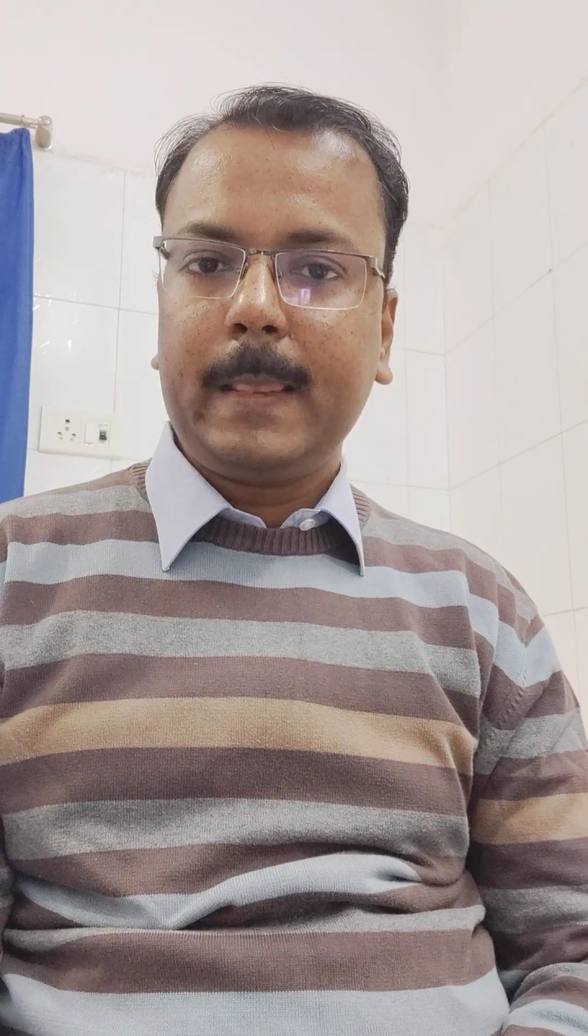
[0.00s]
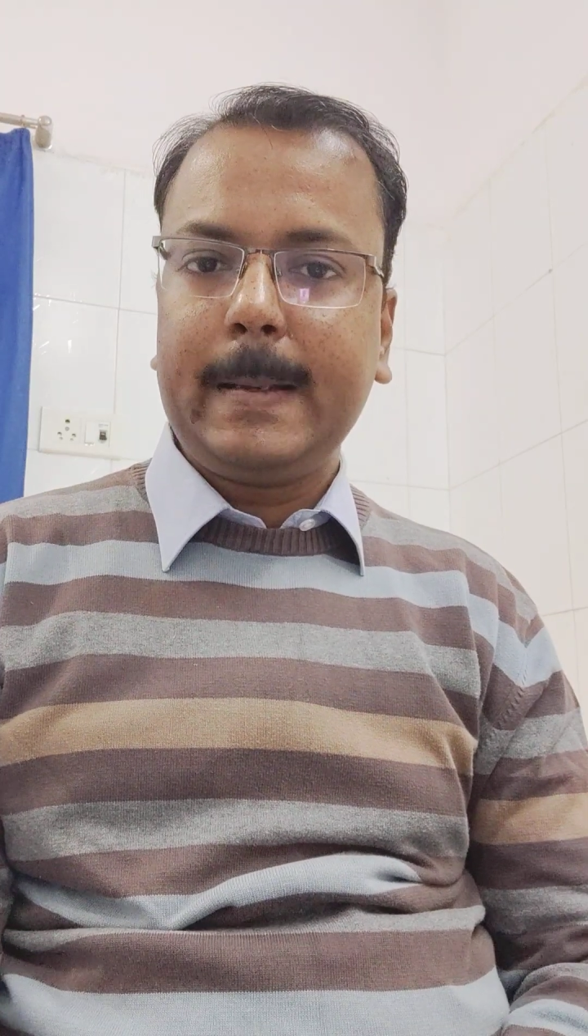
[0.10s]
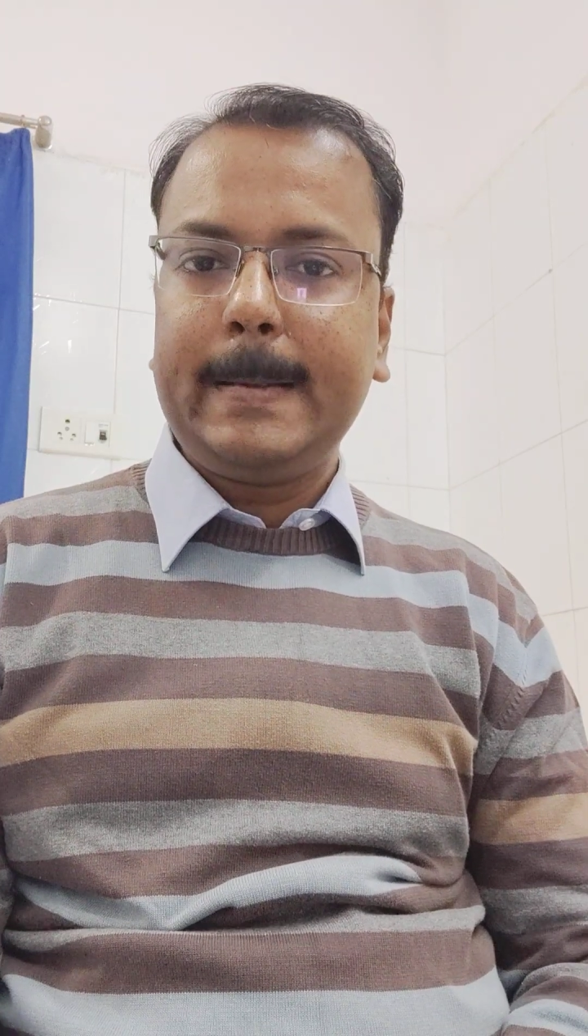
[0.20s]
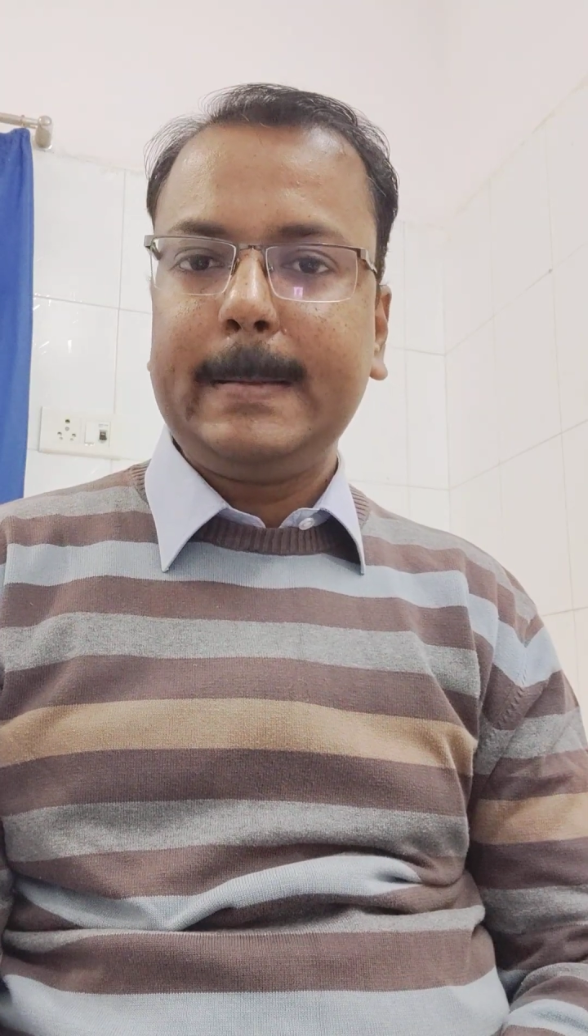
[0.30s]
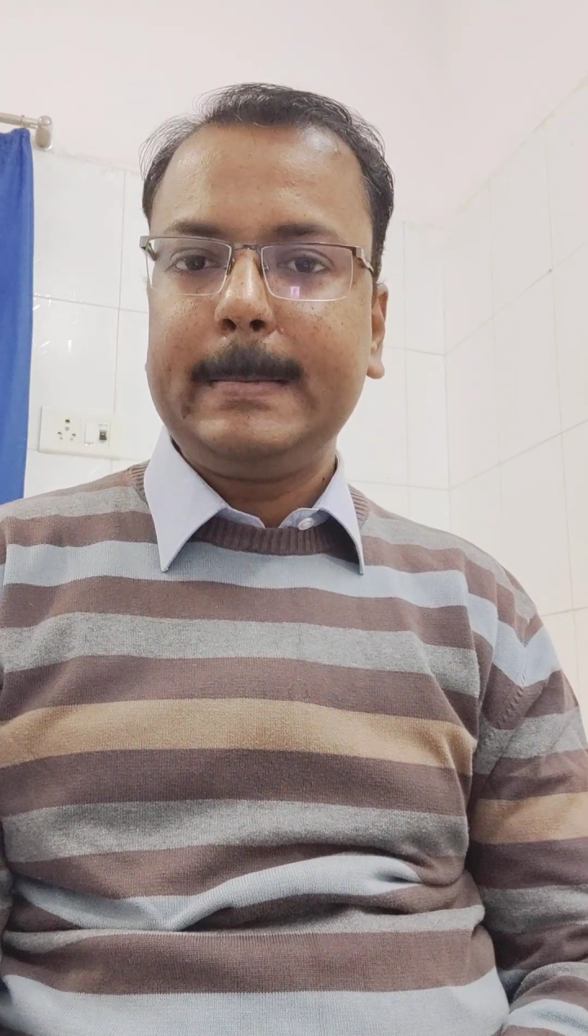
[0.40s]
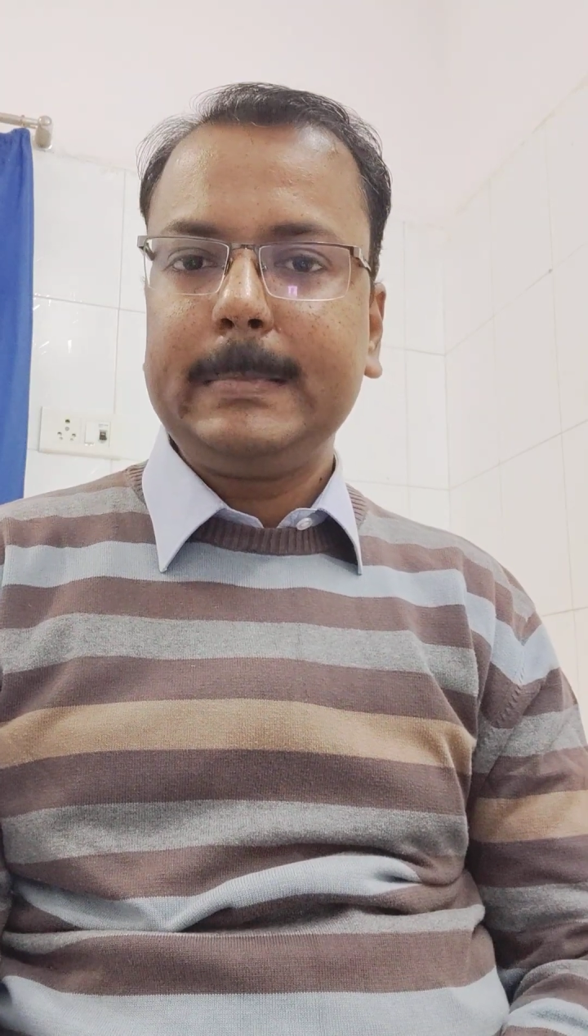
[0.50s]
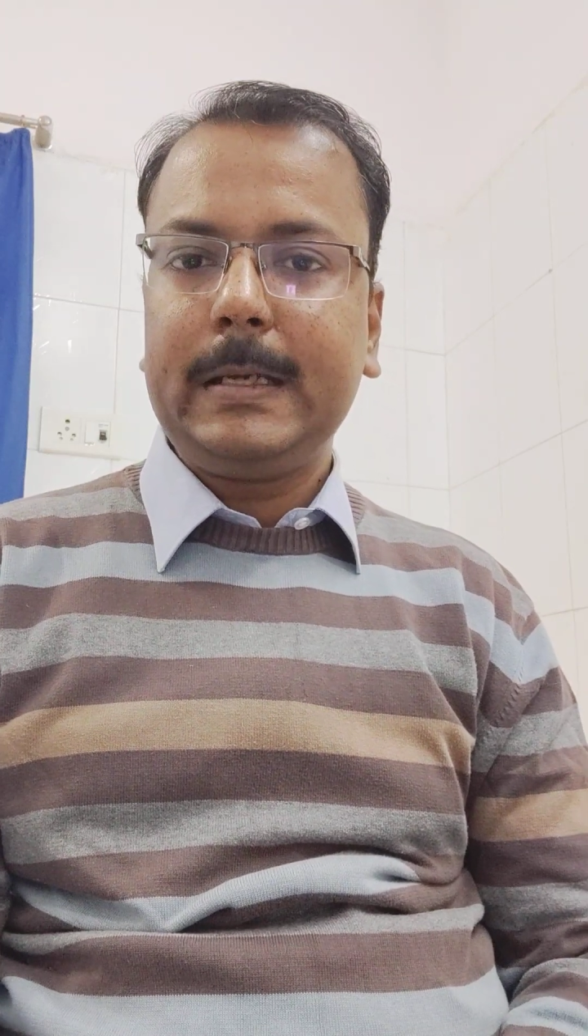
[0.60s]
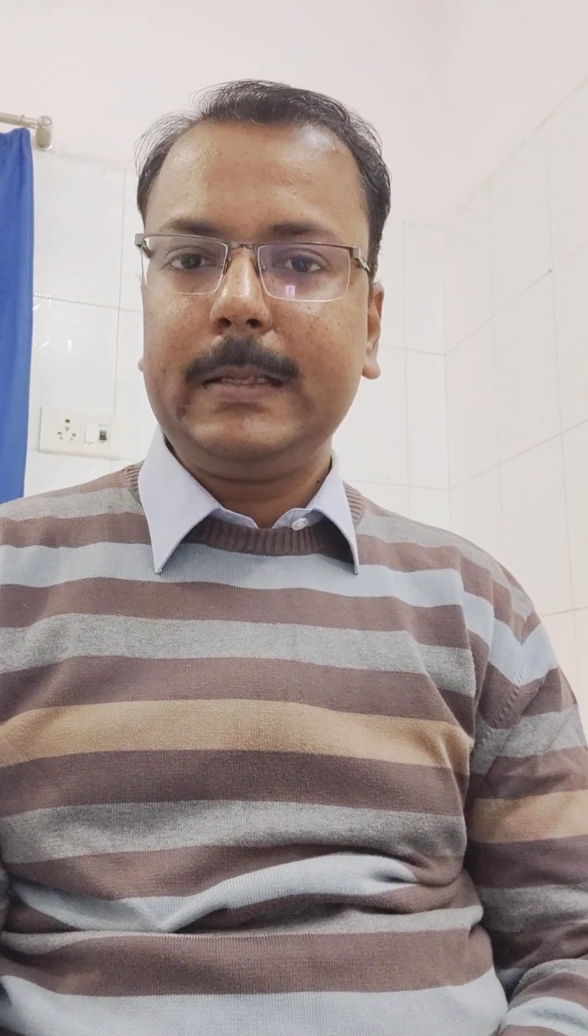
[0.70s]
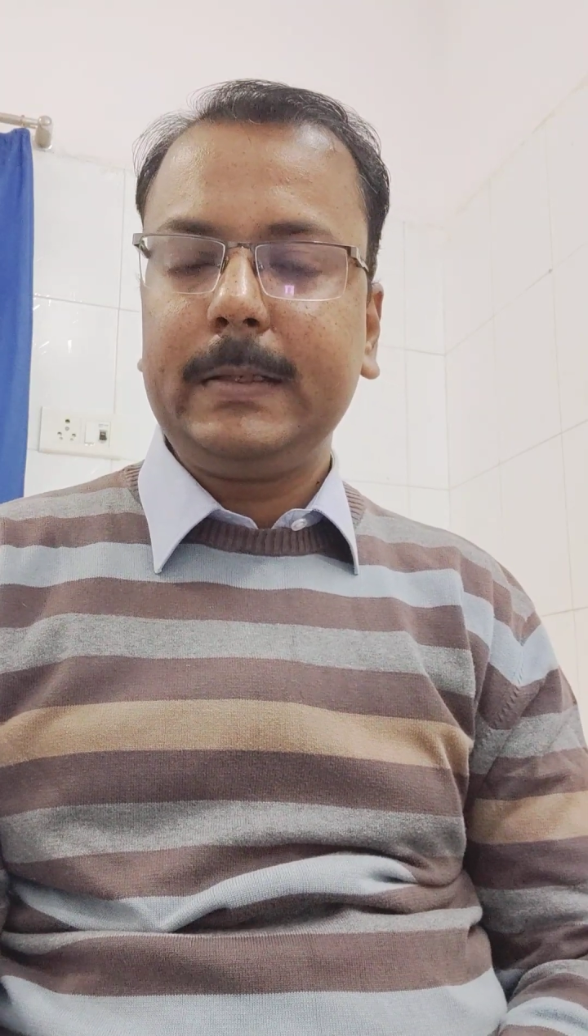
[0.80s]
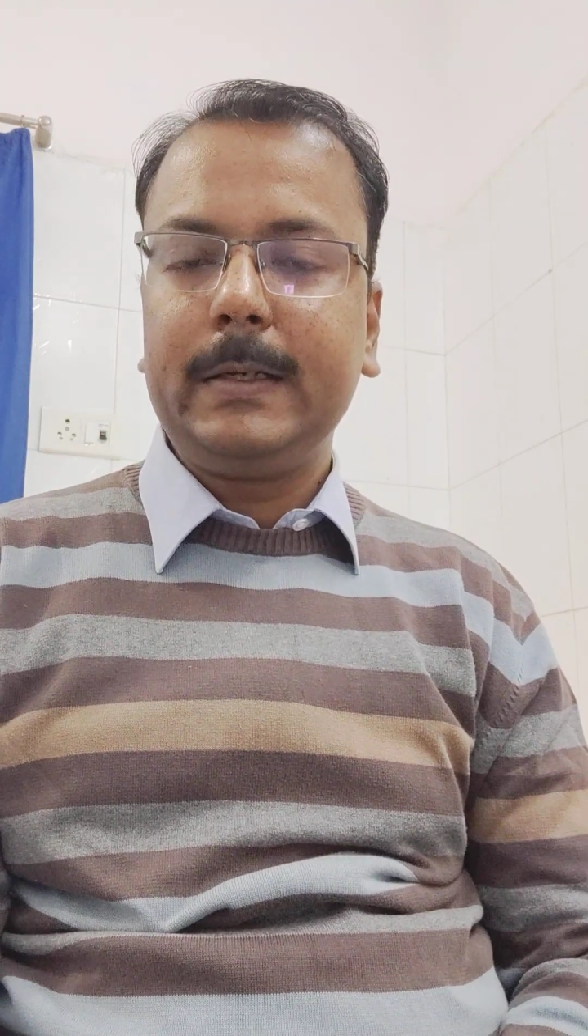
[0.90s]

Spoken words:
and then